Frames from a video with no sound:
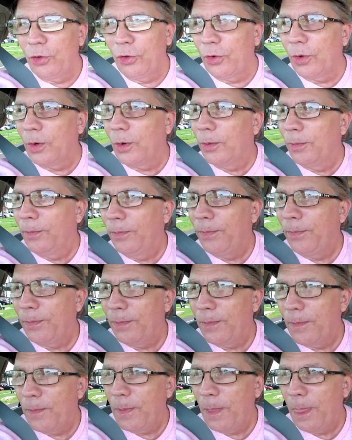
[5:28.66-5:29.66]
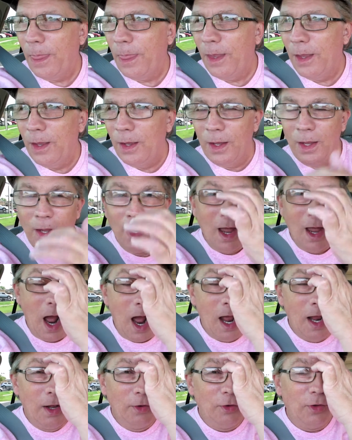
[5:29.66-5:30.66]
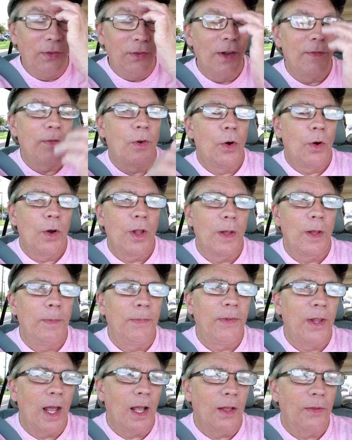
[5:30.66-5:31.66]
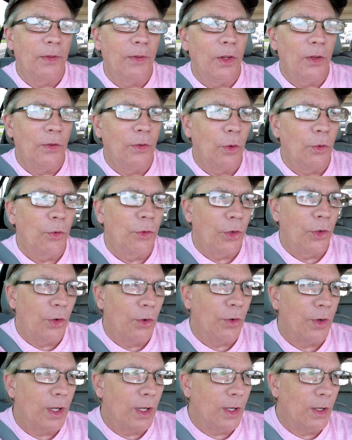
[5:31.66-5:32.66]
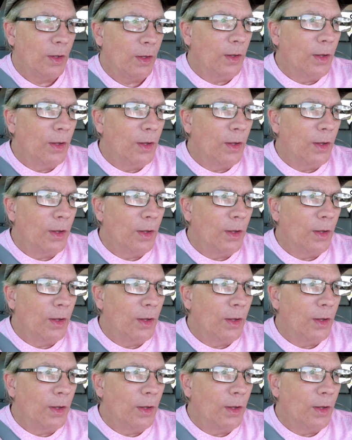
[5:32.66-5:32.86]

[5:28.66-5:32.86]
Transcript: True. I had just never heard of them taxing Social Security.